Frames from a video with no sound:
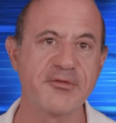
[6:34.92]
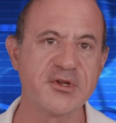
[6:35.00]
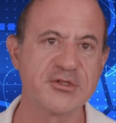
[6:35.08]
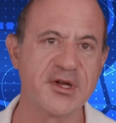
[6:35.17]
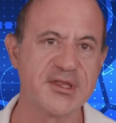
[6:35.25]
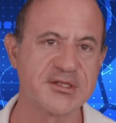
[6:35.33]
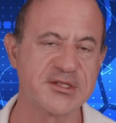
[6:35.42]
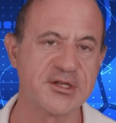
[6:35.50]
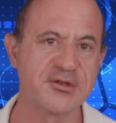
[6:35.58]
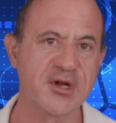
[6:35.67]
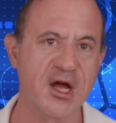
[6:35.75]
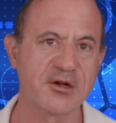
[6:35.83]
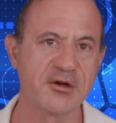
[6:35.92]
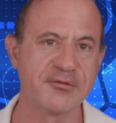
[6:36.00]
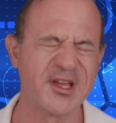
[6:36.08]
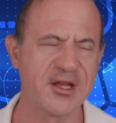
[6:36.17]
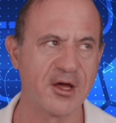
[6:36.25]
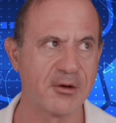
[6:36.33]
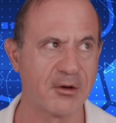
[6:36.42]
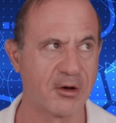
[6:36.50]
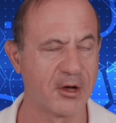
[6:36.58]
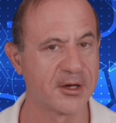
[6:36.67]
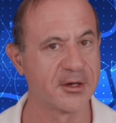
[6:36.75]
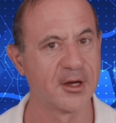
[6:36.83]
enjoyed this introductory video
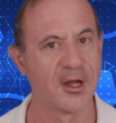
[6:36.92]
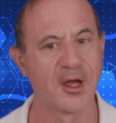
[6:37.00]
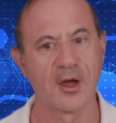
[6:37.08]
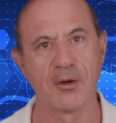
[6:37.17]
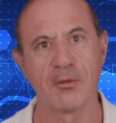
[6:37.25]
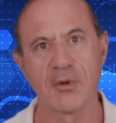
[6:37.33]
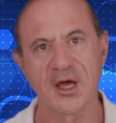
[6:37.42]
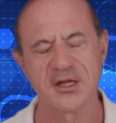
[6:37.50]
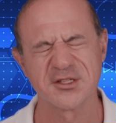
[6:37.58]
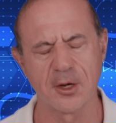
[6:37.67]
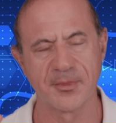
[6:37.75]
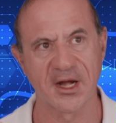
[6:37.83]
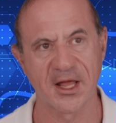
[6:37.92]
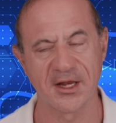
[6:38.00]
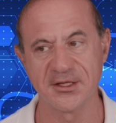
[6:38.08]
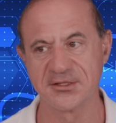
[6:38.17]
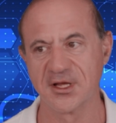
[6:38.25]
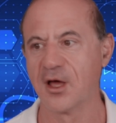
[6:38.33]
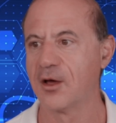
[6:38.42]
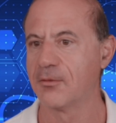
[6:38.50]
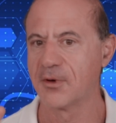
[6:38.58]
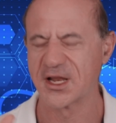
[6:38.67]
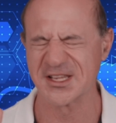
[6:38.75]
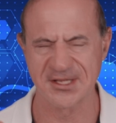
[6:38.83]
on what is Kubernetes,
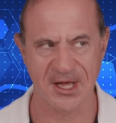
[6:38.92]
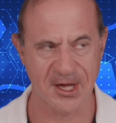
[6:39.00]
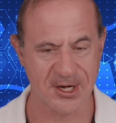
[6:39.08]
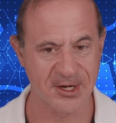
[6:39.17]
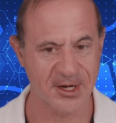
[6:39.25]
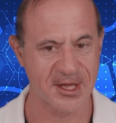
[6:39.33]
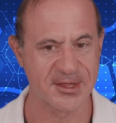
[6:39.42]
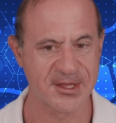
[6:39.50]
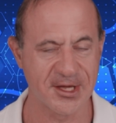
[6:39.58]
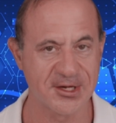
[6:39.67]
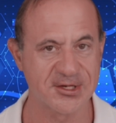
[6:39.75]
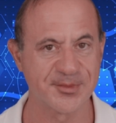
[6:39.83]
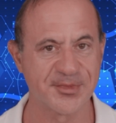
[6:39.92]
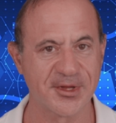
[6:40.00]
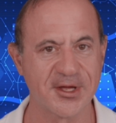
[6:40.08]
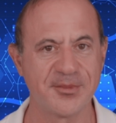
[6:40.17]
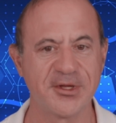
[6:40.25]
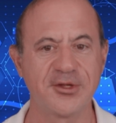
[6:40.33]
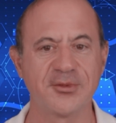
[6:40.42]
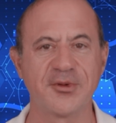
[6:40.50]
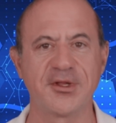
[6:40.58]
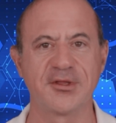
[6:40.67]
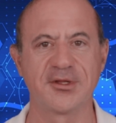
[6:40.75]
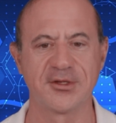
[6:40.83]
what is Docker, and the interplay
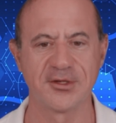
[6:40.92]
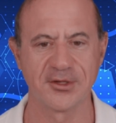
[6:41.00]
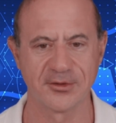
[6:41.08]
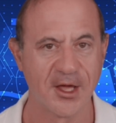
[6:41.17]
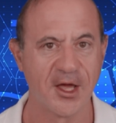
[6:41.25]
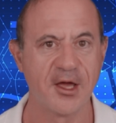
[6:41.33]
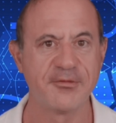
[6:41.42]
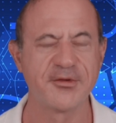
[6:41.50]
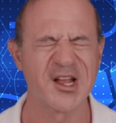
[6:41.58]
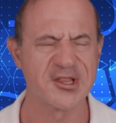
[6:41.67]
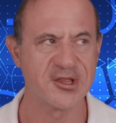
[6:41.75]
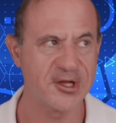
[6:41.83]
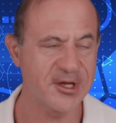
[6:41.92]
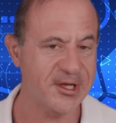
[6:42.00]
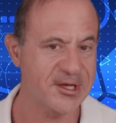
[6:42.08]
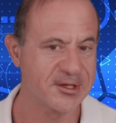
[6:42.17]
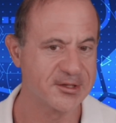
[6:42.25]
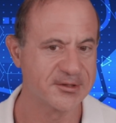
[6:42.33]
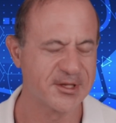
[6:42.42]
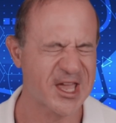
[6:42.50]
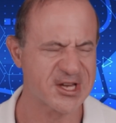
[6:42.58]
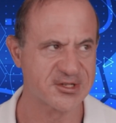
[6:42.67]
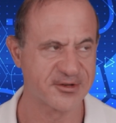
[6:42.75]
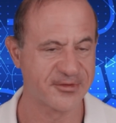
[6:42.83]
between the two. If you're looking to
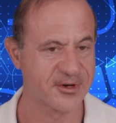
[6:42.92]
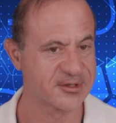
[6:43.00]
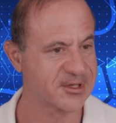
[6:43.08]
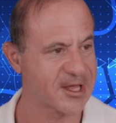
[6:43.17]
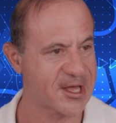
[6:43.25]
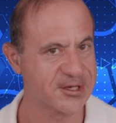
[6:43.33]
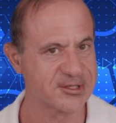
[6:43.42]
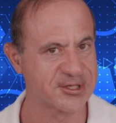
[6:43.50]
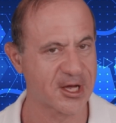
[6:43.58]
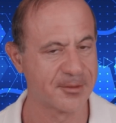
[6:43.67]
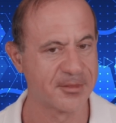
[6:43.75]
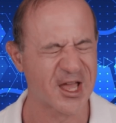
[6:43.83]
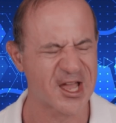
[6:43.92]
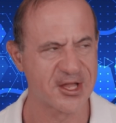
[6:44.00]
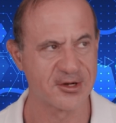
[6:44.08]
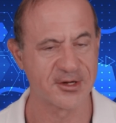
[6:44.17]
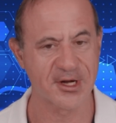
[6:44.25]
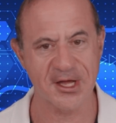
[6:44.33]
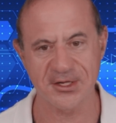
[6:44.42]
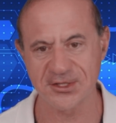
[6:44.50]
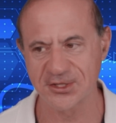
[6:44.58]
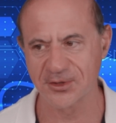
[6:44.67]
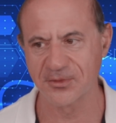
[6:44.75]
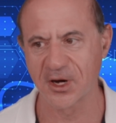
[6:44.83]
get your first cloud job and you're not
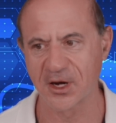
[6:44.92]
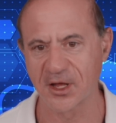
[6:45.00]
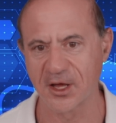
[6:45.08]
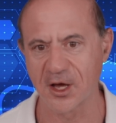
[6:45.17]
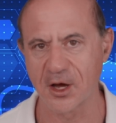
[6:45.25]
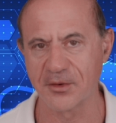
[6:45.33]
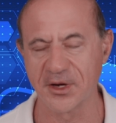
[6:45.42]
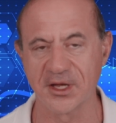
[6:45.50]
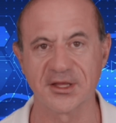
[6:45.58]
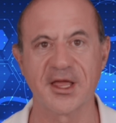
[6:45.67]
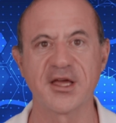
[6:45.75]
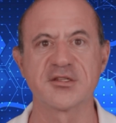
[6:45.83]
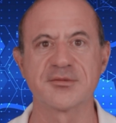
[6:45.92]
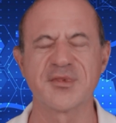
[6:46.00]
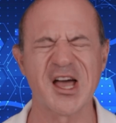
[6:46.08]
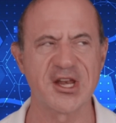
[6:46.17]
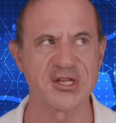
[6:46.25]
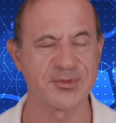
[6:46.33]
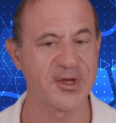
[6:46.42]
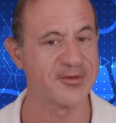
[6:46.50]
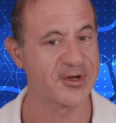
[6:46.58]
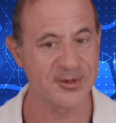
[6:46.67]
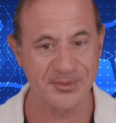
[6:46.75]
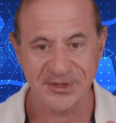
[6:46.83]
sure where to go or you'd like some guidance, we have
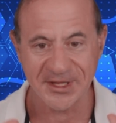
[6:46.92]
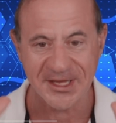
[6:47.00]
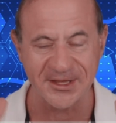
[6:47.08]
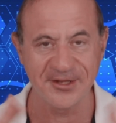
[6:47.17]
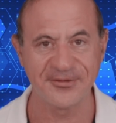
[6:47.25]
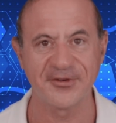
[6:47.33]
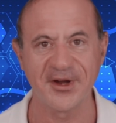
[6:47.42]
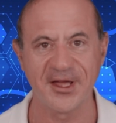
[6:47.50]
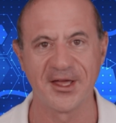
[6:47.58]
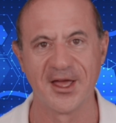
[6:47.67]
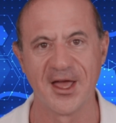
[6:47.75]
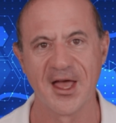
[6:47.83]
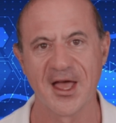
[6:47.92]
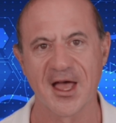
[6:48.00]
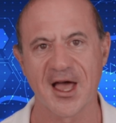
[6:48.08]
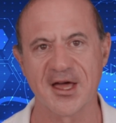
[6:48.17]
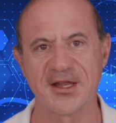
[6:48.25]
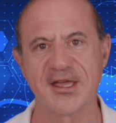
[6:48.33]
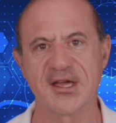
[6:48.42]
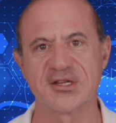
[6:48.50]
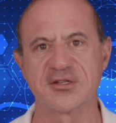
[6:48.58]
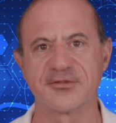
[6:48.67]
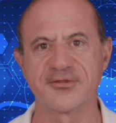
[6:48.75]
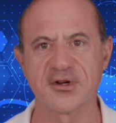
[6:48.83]
a completely free How to
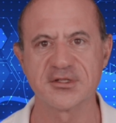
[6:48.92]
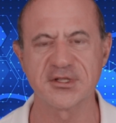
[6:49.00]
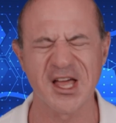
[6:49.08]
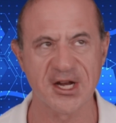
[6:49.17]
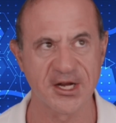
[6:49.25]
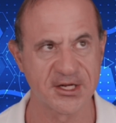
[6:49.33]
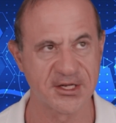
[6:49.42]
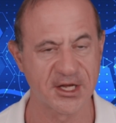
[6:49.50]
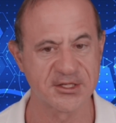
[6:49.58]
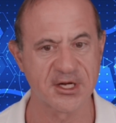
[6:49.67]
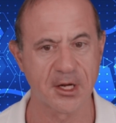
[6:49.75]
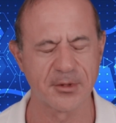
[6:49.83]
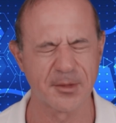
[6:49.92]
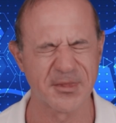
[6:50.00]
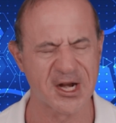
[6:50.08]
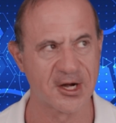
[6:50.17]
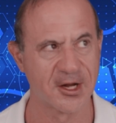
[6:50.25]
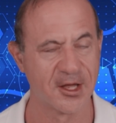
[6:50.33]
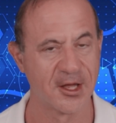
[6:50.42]
Get Your First Cloud Architect Job webinar